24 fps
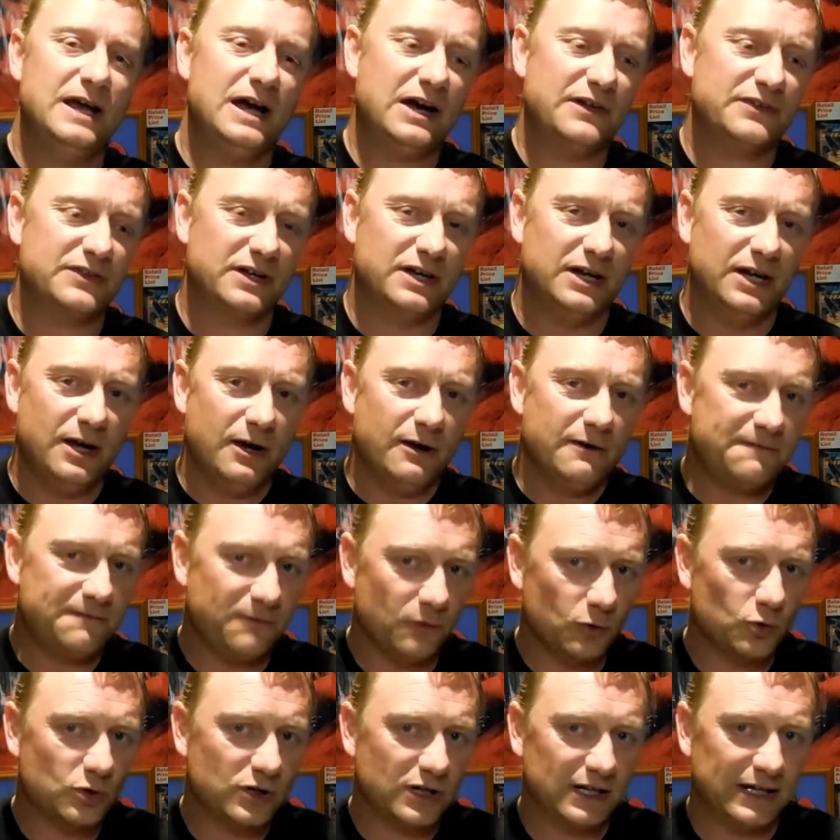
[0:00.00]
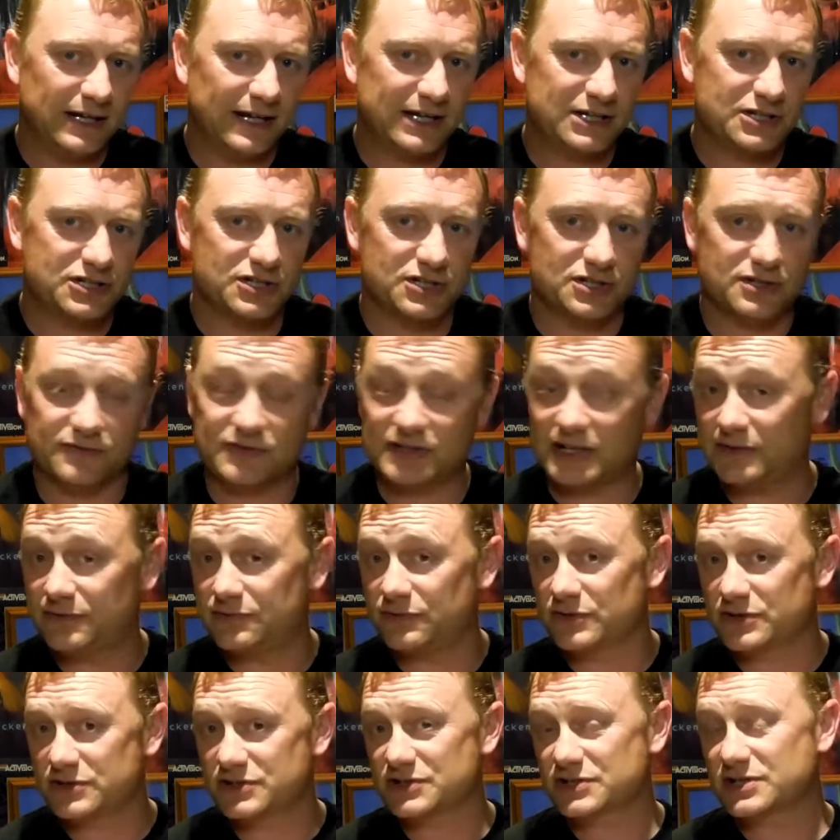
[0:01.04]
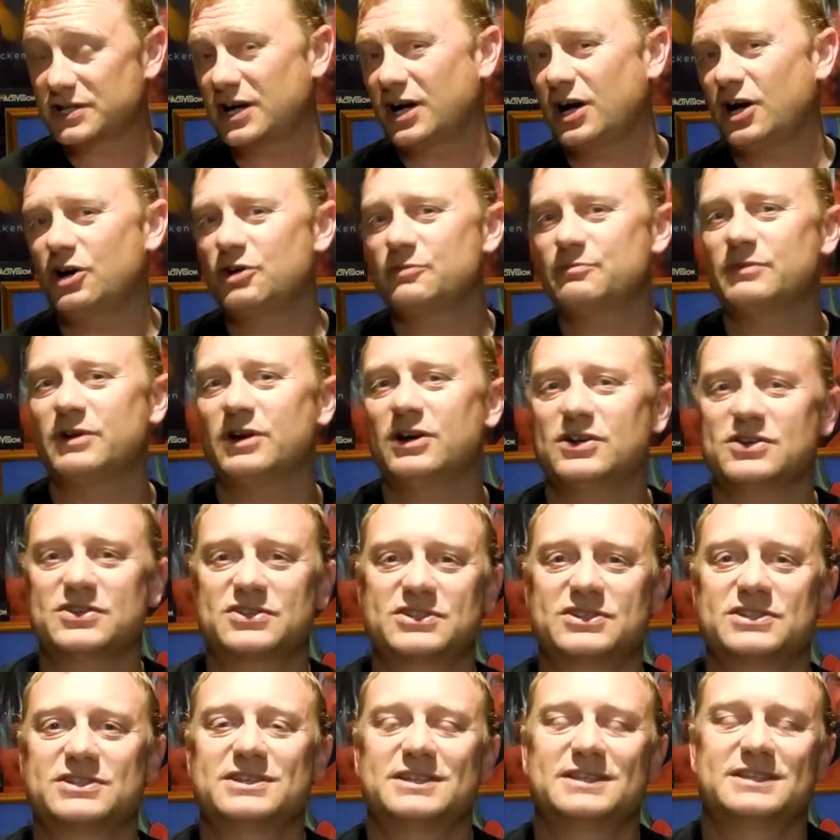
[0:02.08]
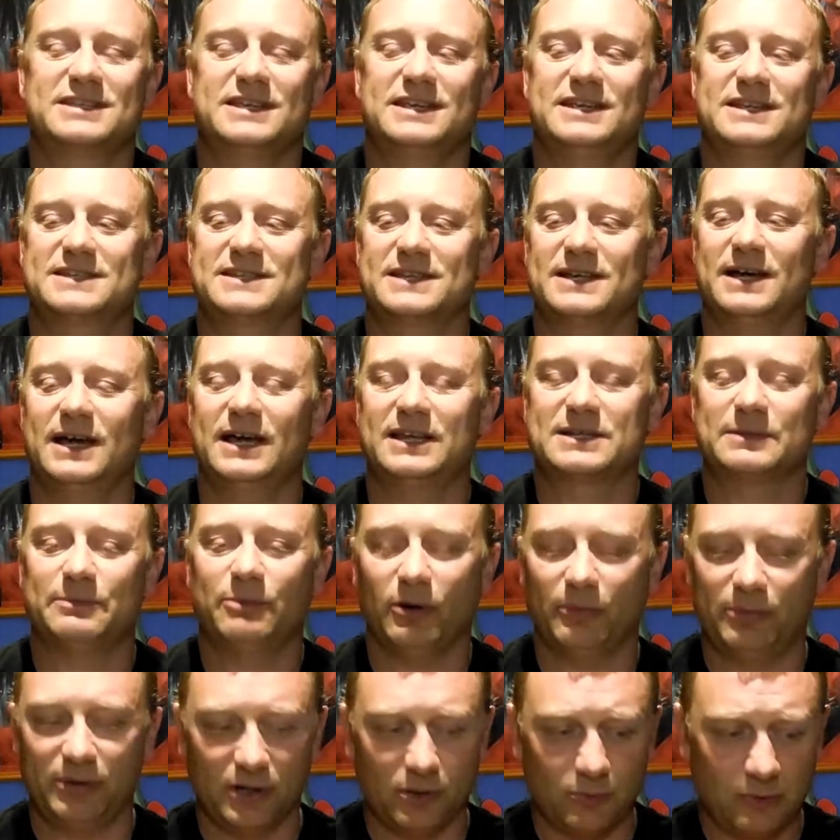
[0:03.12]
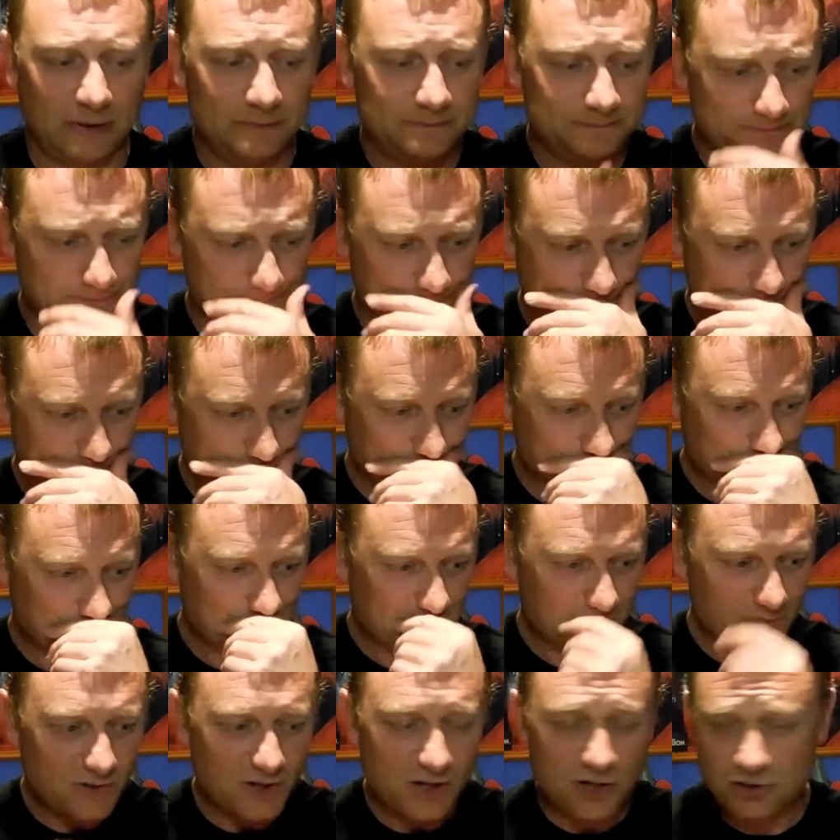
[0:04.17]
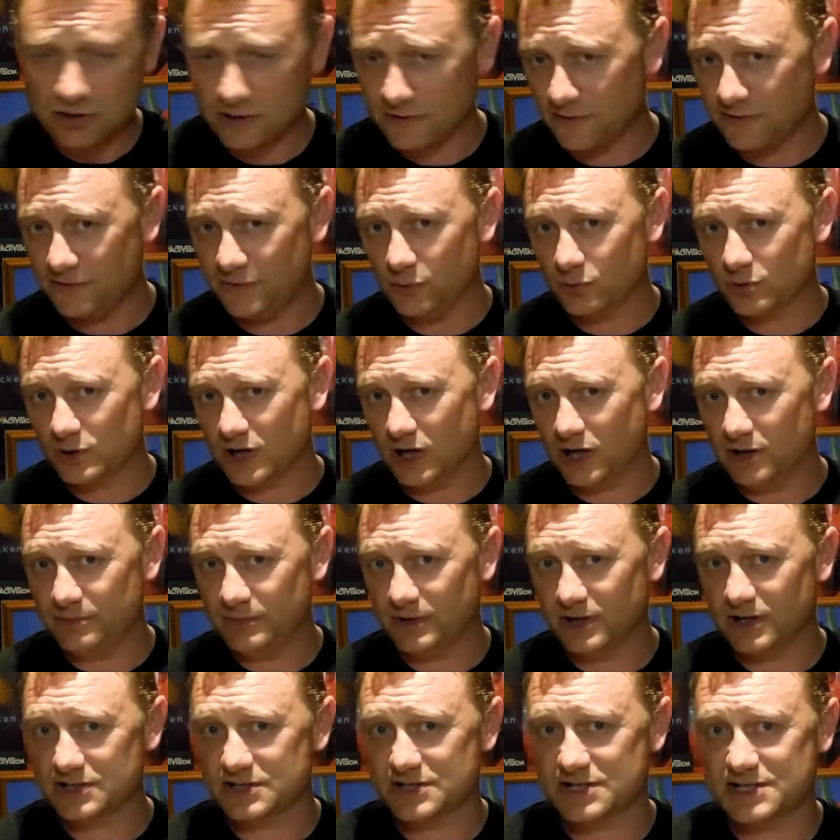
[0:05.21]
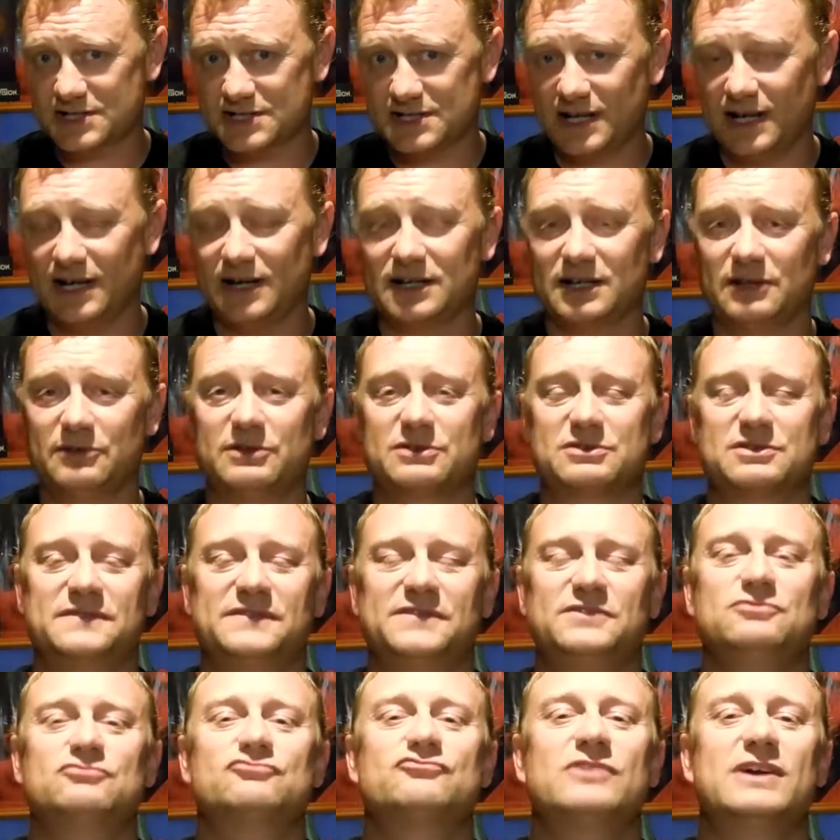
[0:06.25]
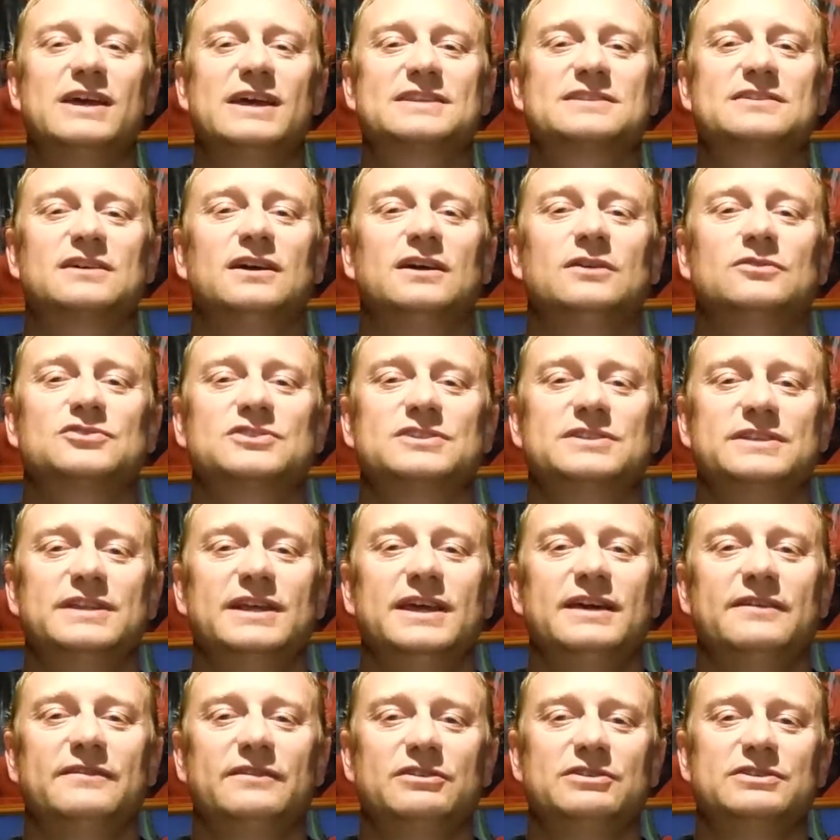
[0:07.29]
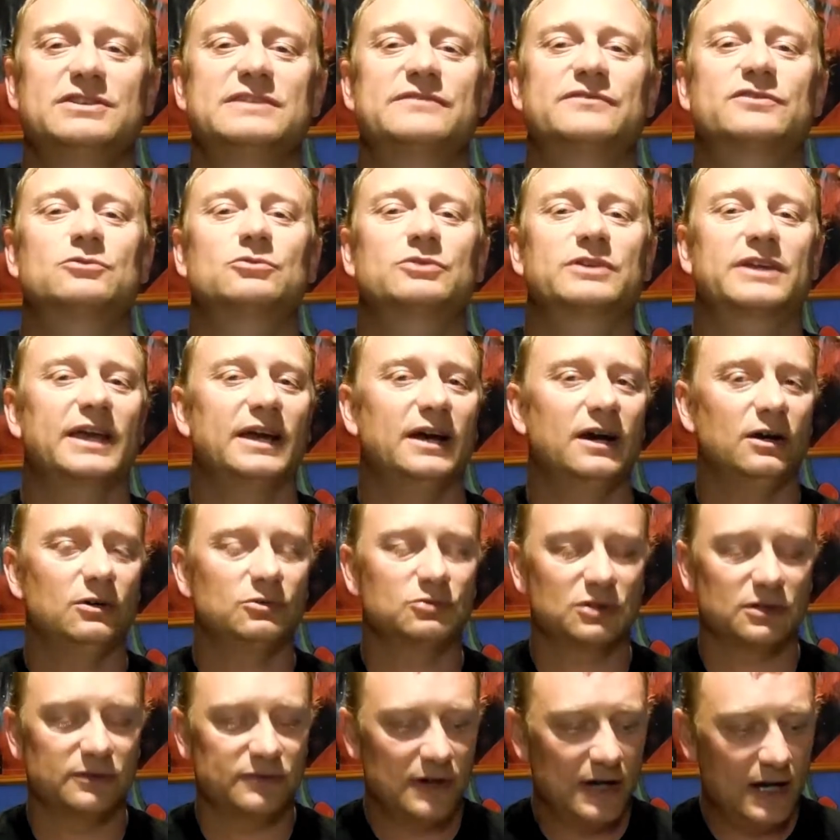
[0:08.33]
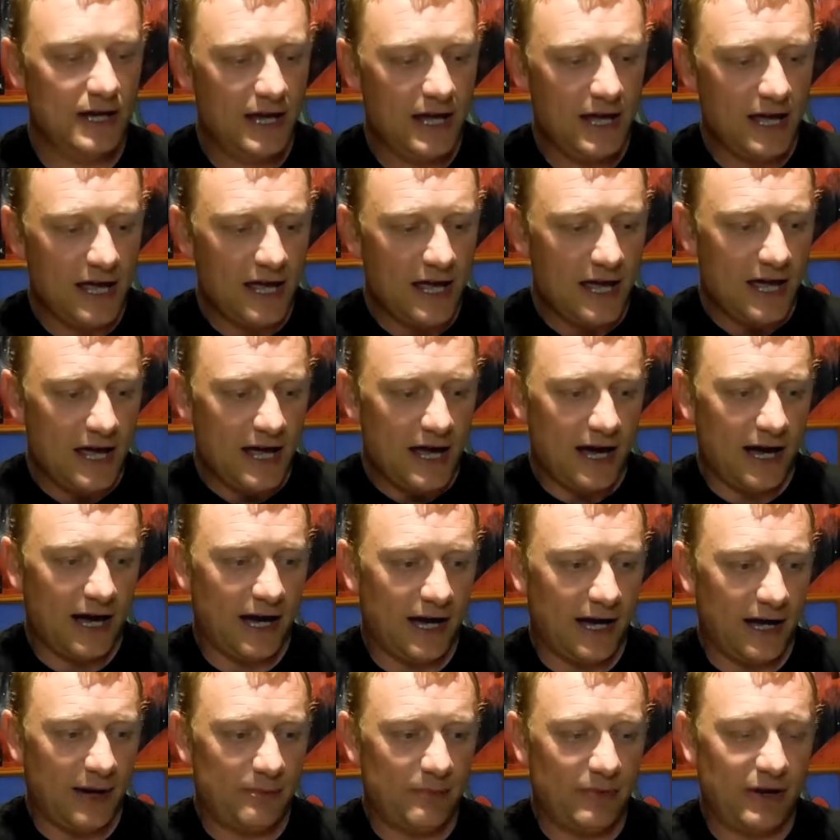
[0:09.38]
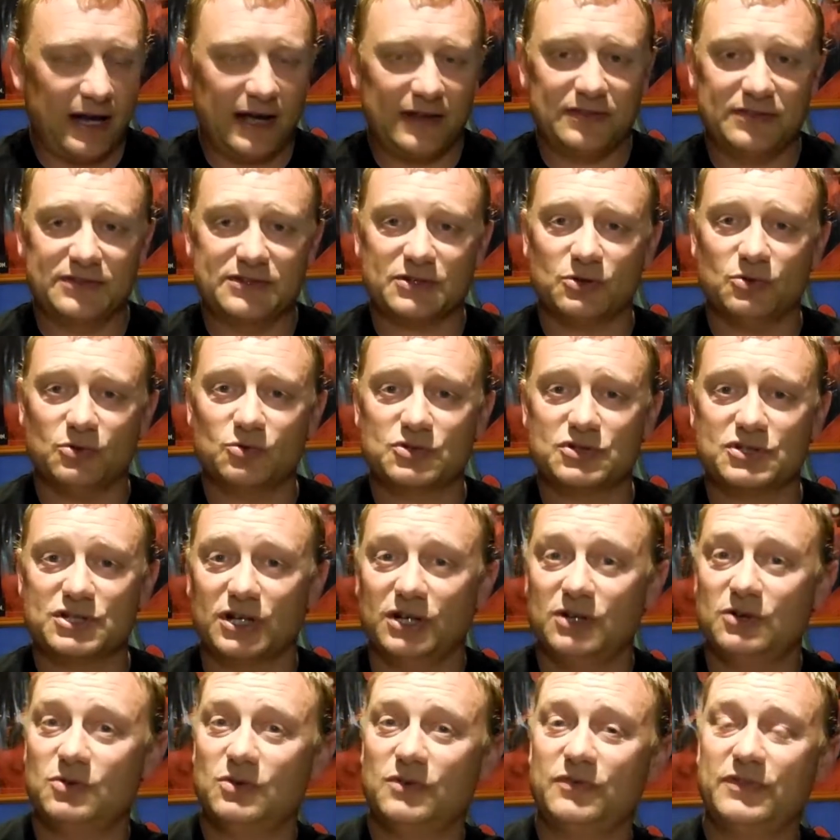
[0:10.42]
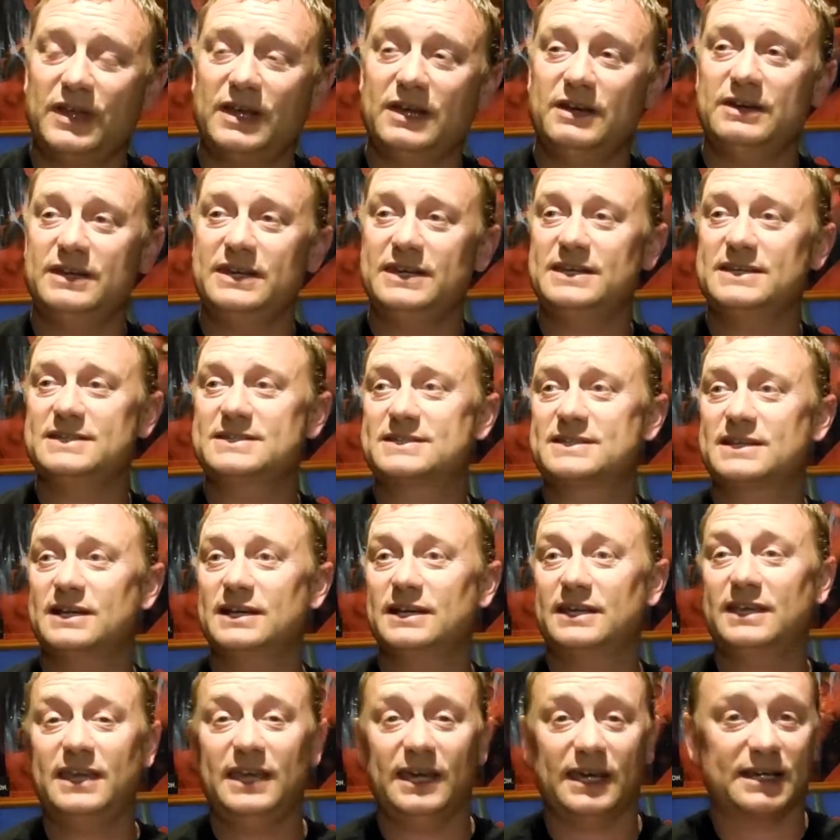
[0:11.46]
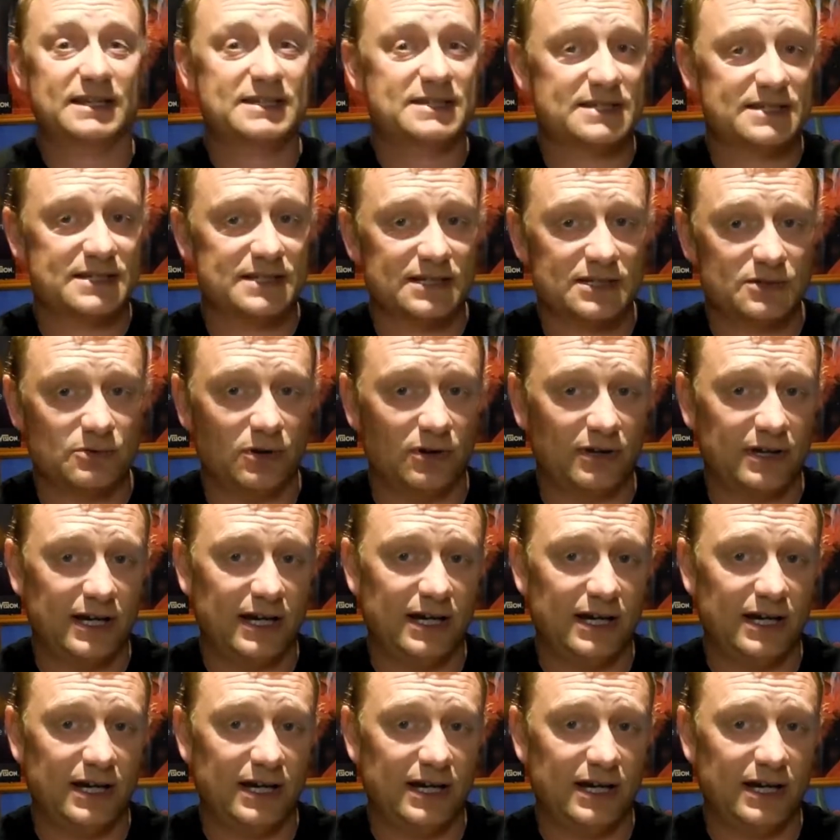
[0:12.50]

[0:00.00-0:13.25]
other full collections of, say, for instance, Codemasters is a popular one. You have a full Codemasters set. I know there's a few rare titles in there, very difficult to get hold of. And also there is Kix as well,